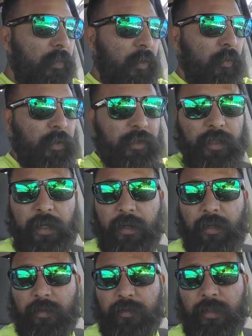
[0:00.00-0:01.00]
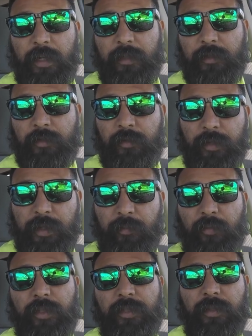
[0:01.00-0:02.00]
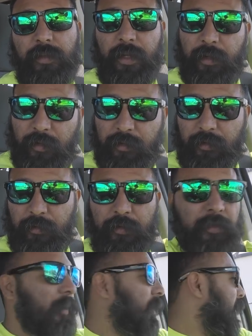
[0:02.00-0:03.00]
which I also had to trim, which that also took